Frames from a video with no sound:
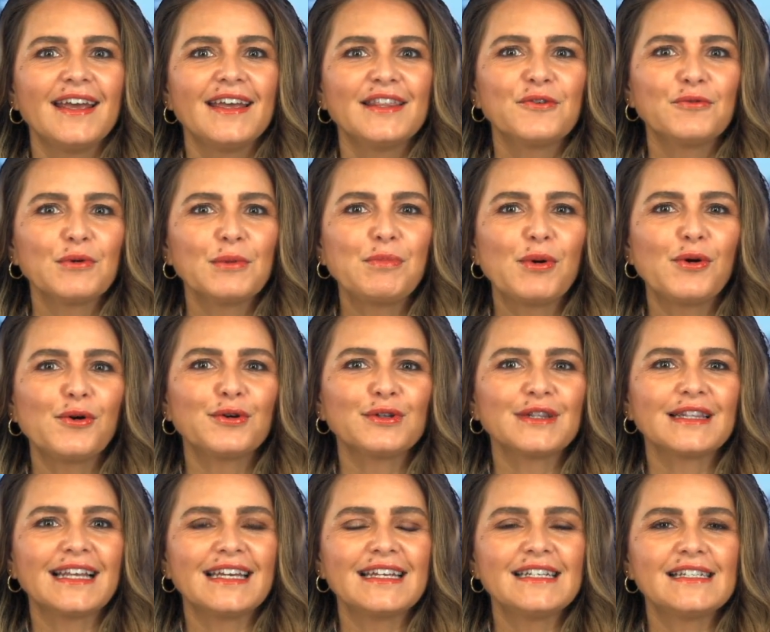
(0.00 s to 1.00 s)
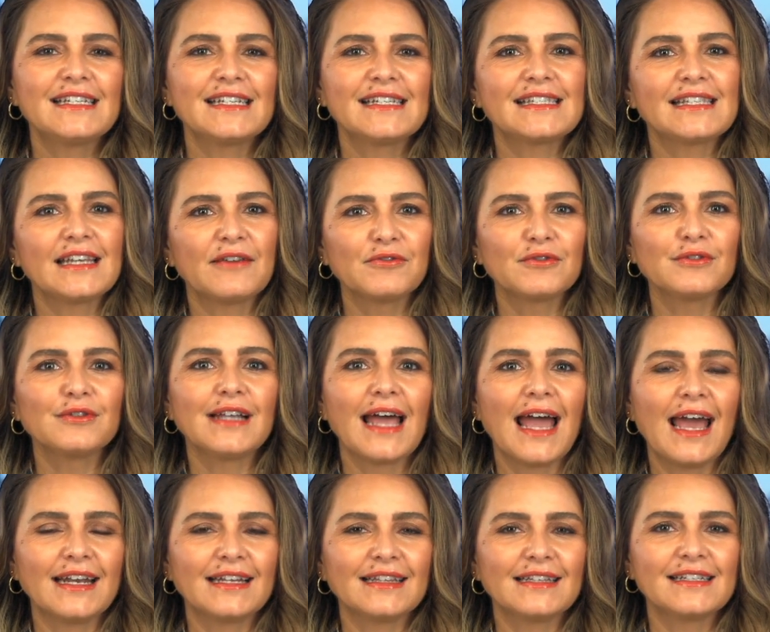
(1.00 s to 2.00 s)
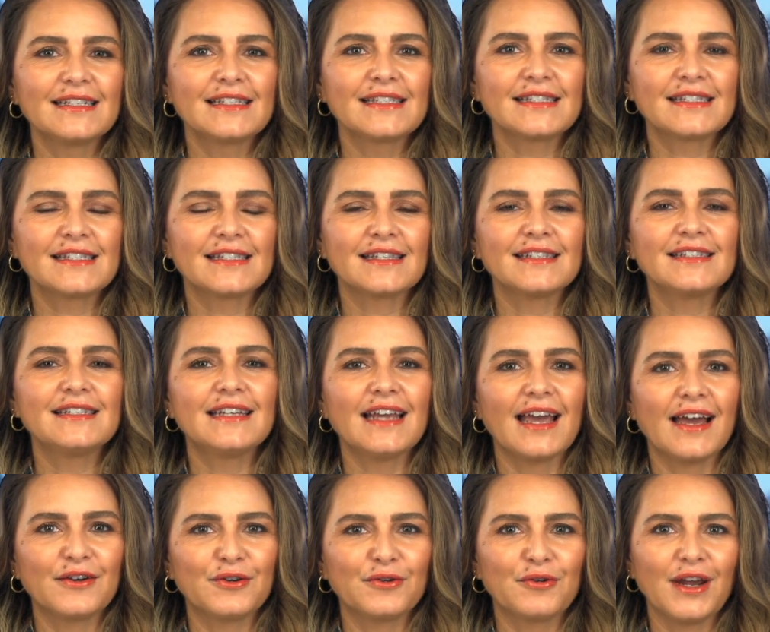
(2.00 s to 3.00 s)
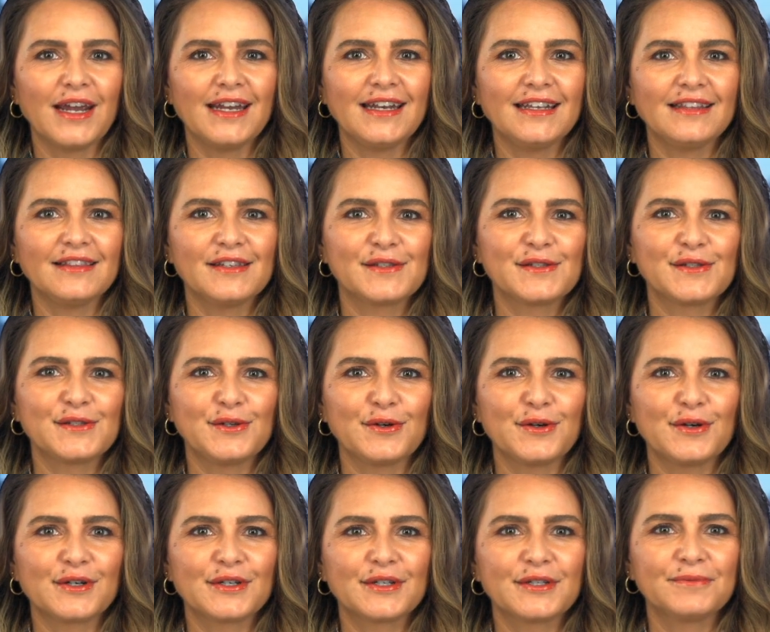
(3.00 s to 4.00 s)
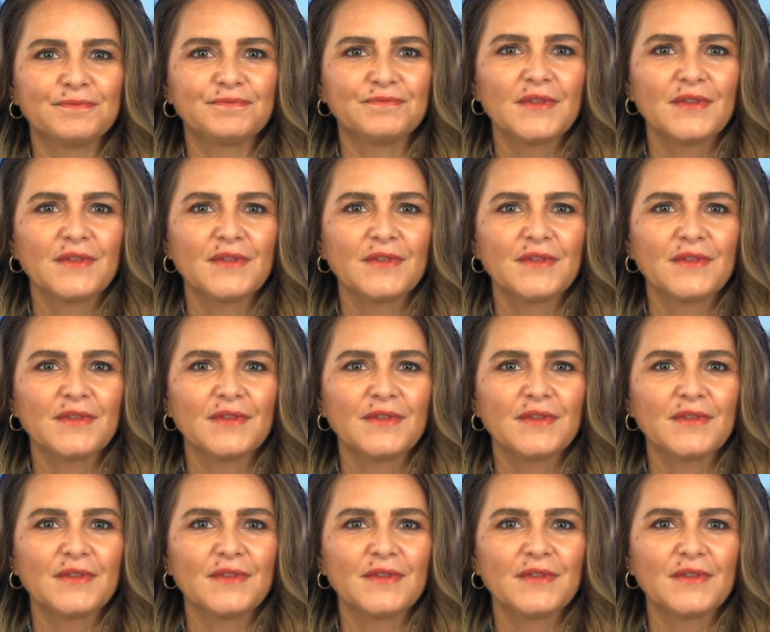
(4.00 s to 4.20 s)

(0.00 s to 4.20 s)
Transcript: The report led to several analysts downgrading the stock.